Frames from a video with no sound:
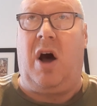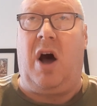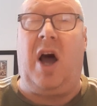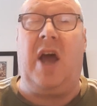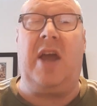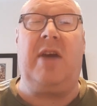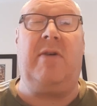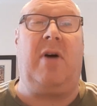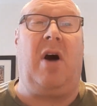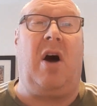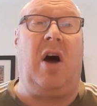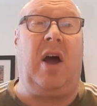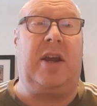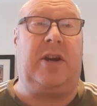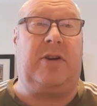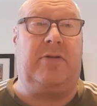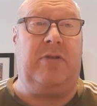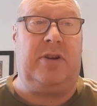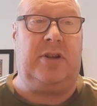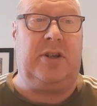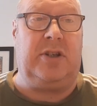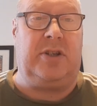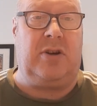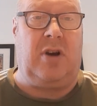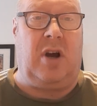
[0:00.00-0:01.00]
I
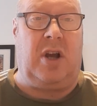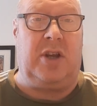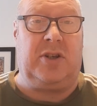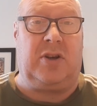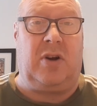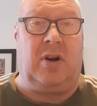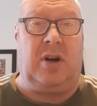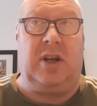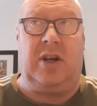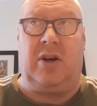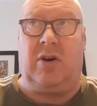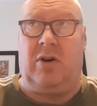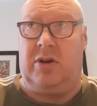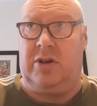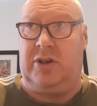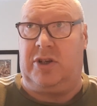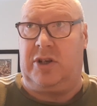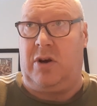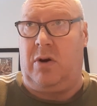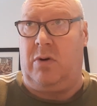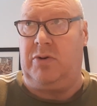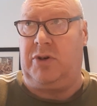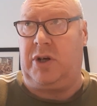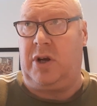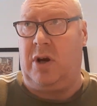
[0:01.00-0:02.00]
criticise Ole Gunnar
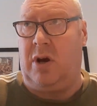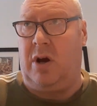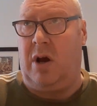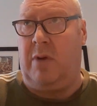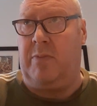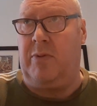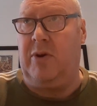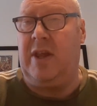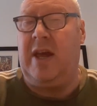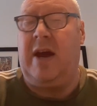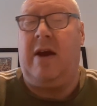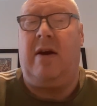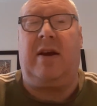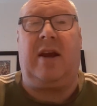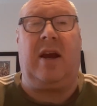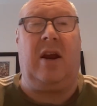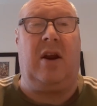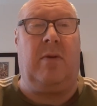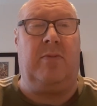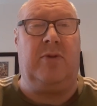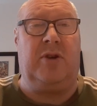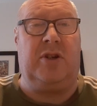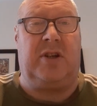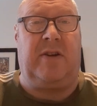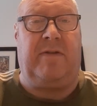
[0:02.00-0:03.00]
Solskjaer, but there again,
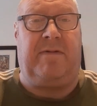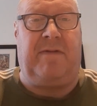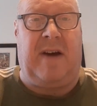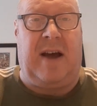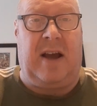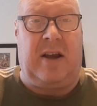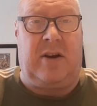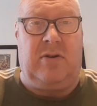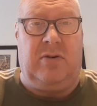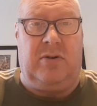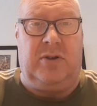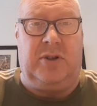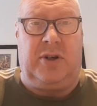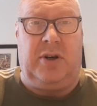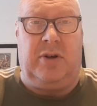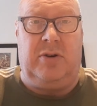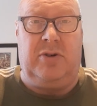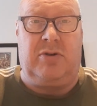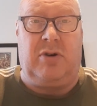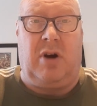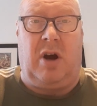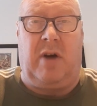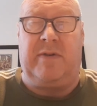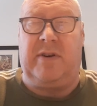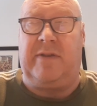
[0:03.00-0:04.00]
I'm just a fat cunt who
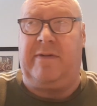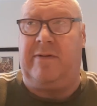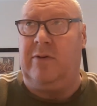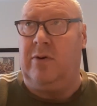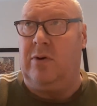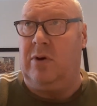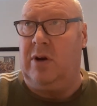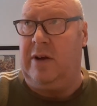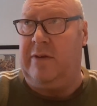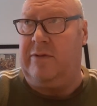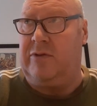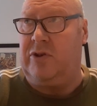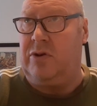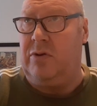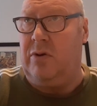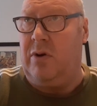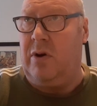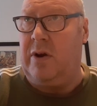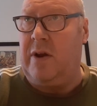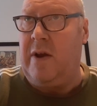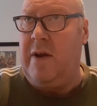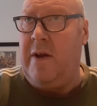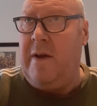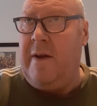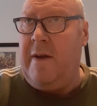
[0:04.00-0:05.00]
drives a forklift
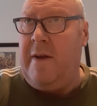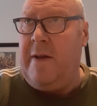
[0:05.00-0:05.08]
truck.